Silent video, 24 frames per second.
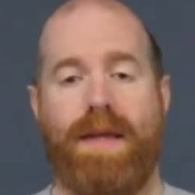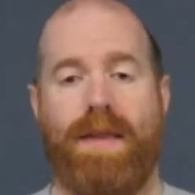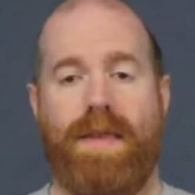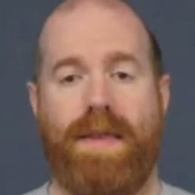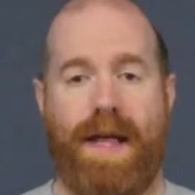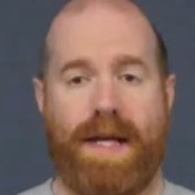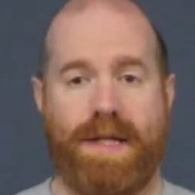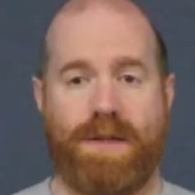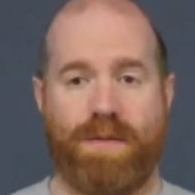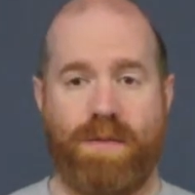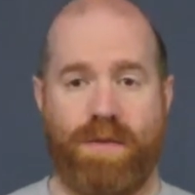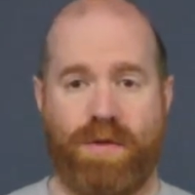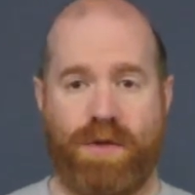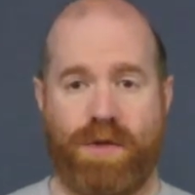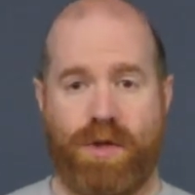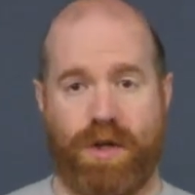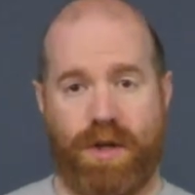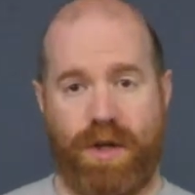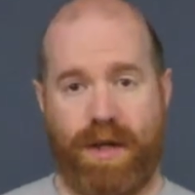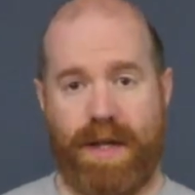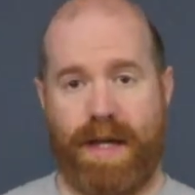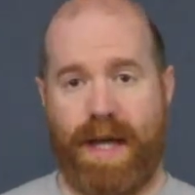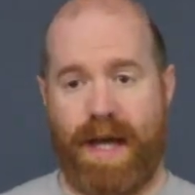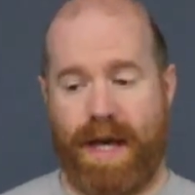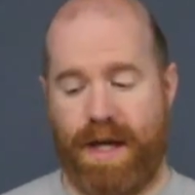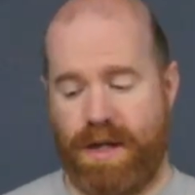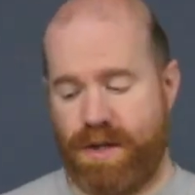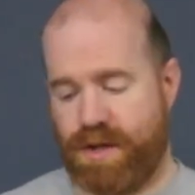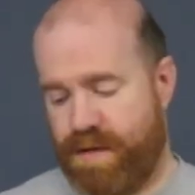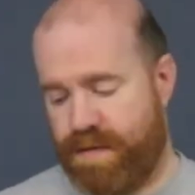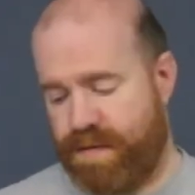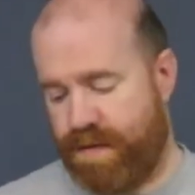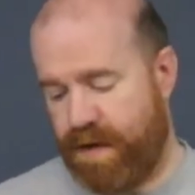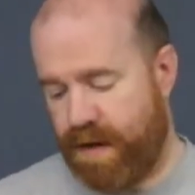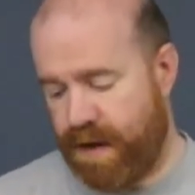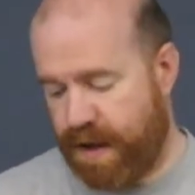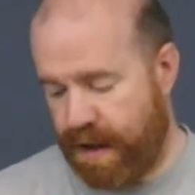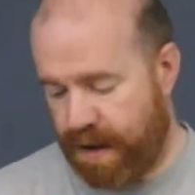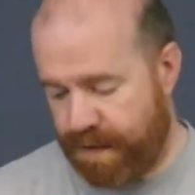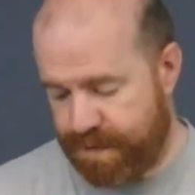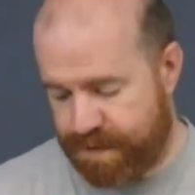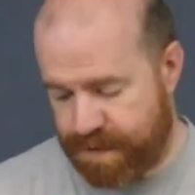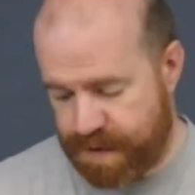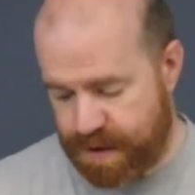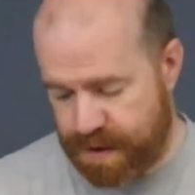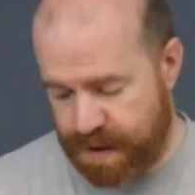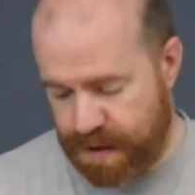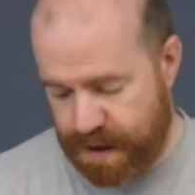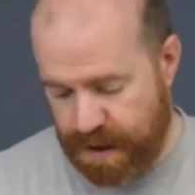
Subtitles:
That's what you're going to get as your free gift.